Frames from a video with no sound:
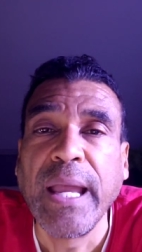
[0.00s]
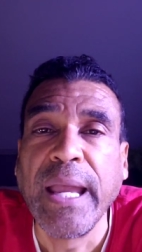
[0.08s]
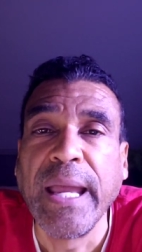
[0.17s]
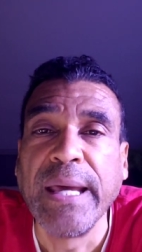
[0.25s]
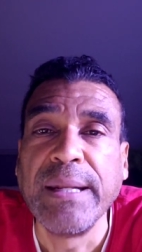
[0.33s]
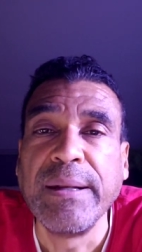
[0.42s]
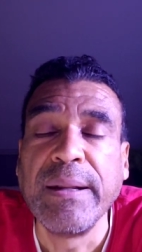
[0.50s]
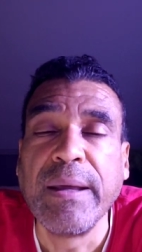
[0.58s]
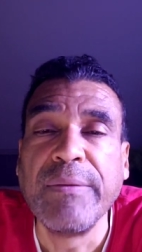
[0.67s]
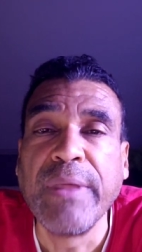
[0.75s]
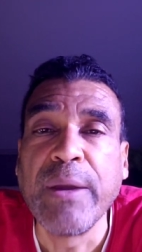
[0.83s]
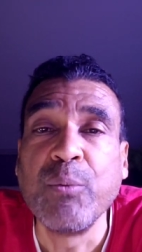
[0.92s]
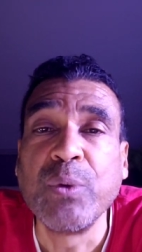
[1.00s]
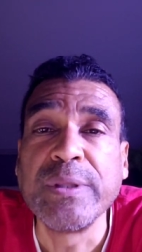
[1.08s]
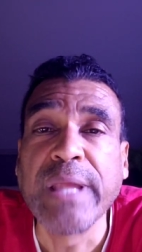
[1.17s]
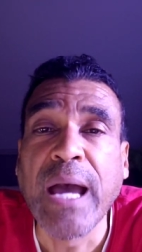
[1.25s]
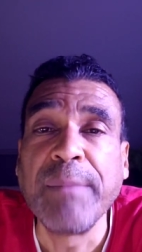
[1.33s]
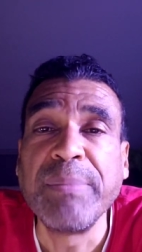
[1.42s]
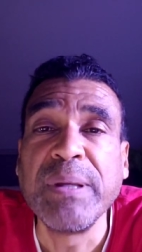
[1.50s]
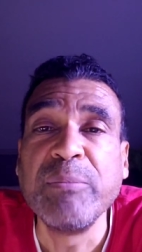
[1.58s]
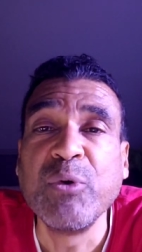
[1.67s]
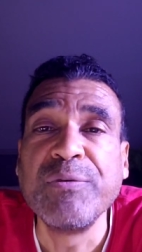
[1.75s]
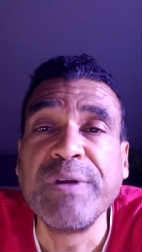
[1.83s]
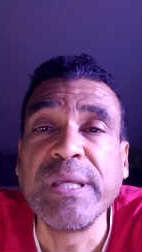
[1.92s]
and they will not be
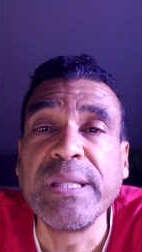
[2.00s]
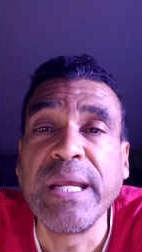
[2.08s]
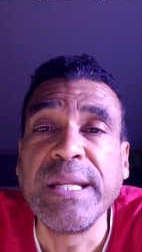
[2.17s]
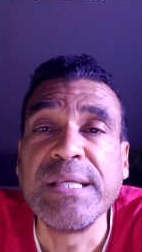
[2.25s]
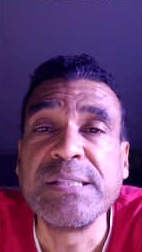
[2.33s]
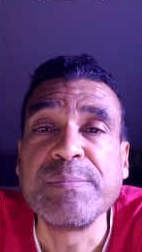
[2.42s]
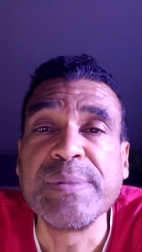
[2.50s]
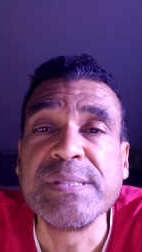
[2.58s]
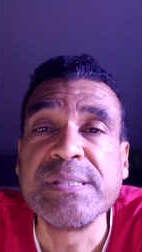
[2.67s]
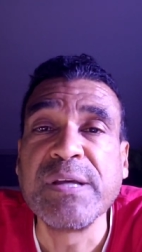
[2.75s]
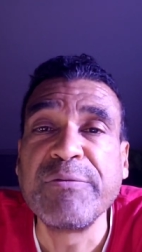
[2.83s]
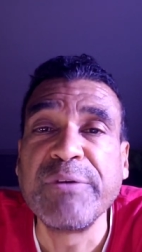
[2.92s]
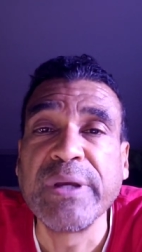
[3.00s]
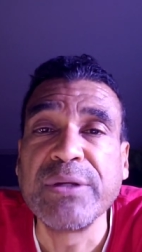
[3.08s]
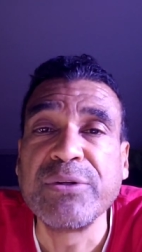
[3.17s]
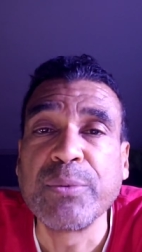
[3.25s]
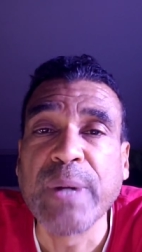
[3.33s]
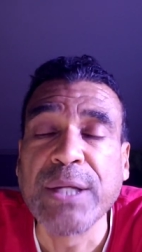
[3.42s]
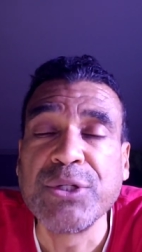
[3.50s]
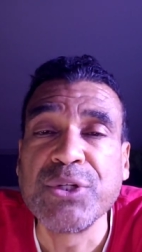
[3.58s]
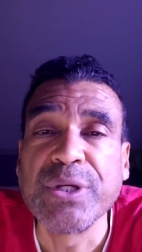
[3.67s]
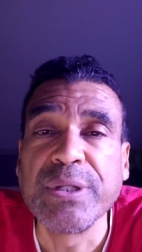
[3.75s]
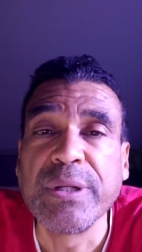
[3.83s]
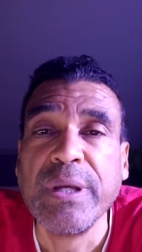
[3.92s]
moving in any specific
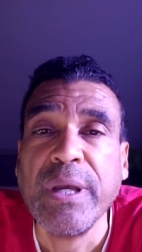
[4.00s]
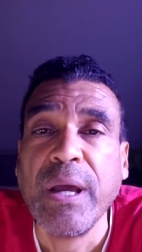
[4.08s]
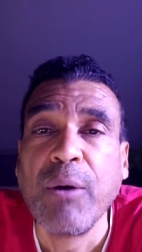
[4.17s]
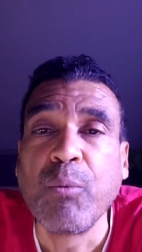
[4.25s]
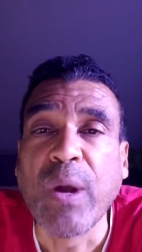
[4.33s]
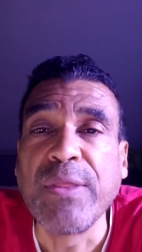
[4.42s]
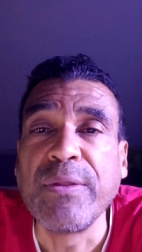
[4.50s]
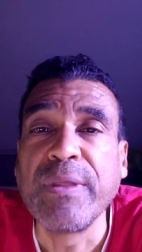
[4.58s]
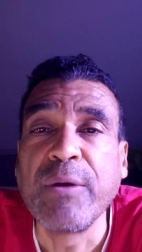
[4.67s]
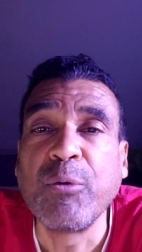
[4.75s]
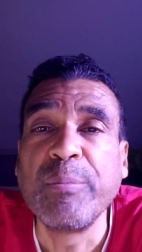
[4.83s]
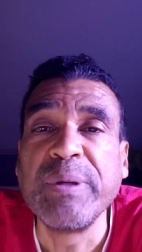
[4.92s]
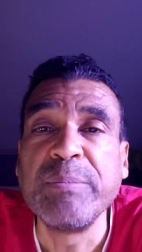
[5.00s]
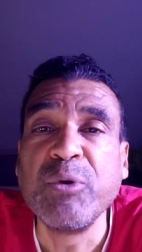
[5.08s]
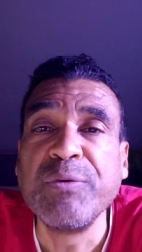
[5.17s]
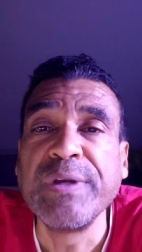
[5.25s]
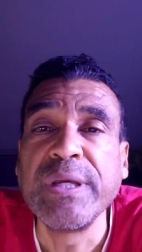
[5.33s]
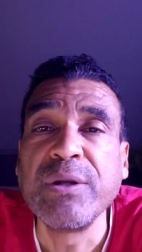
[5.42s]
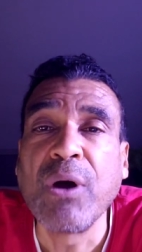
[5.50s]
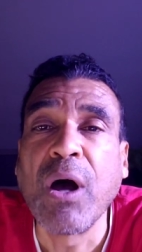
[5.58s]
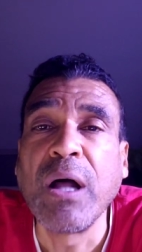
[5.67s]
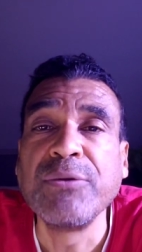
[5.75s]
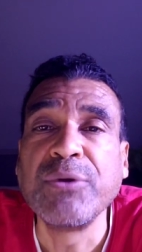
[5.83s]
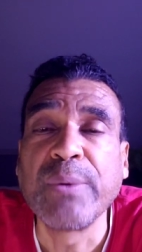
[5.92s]
direction. Rather, they will be moving in
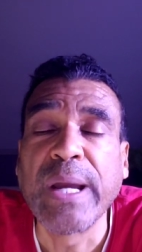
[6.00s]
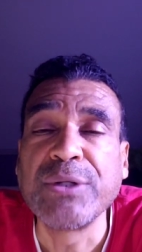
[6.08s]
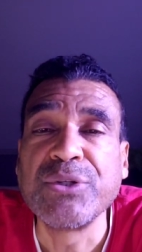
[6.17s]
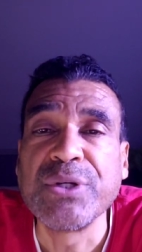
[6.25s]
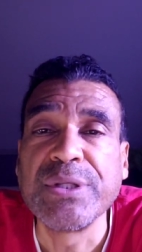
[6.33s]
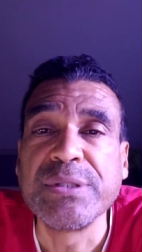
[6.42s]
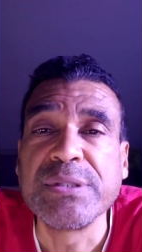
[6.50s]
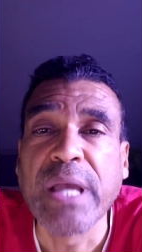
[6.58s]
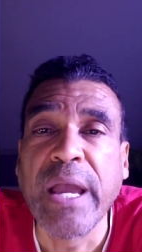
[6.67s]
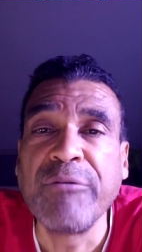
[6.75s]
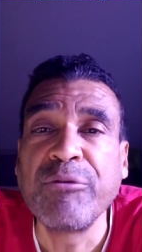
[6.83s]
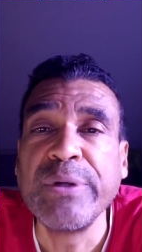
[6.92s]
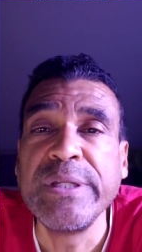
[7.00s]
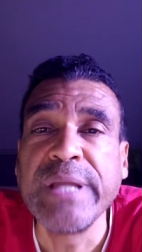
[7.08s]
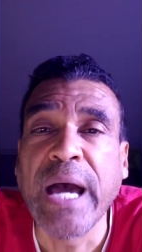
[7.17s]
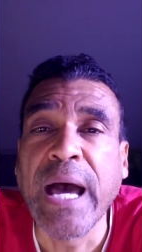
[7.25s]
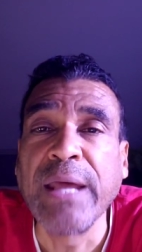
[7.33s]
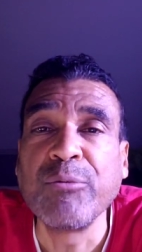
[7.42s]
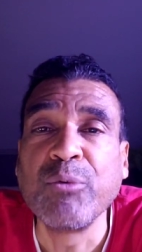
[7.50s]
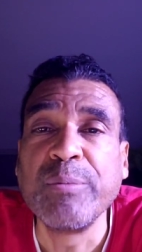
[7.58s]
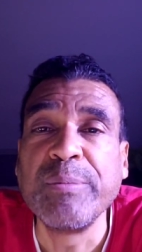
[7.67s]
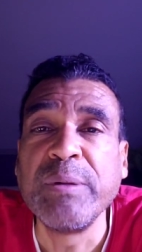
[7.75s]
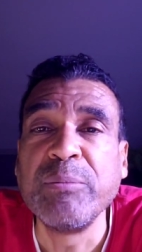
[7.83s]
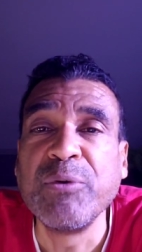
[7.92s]
all directions. Every dot will
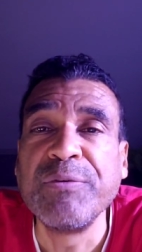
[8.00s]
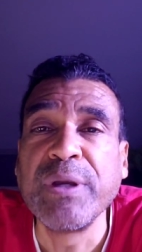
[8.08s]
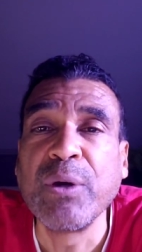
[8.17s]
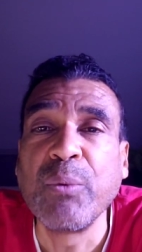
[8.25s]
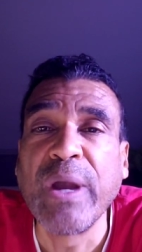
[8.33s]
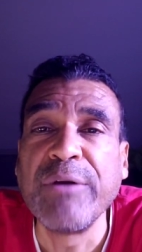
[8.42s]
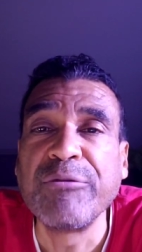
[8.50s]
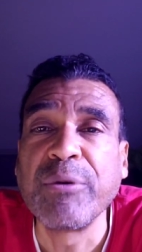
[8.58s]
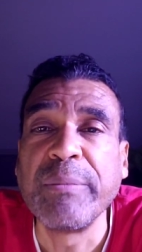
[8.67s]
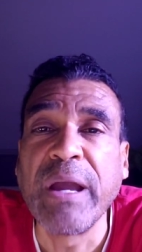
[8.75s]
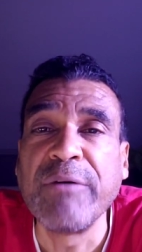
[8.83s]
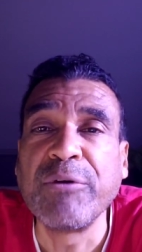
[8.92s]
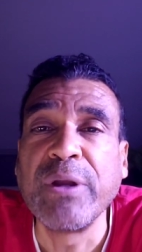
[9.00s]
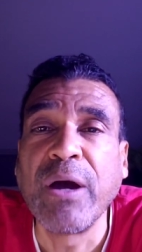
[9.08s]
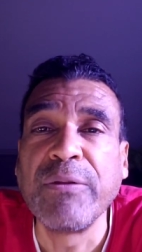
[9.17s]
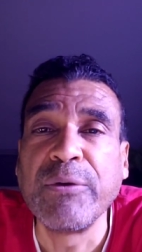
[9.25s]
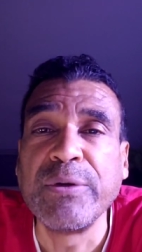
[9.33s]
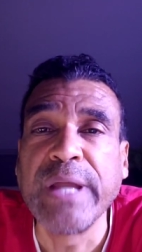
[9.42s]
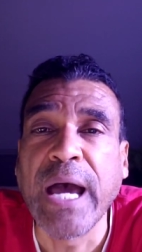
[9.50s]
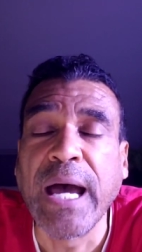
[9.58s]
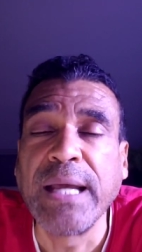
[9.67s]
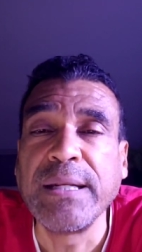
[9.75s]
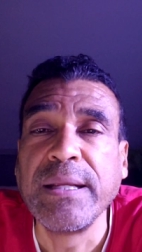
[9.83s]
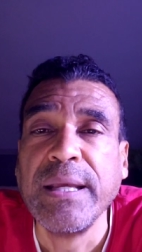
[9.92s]
be moving away from every other
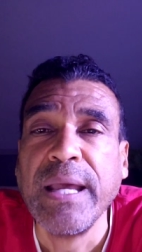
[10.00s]
dot.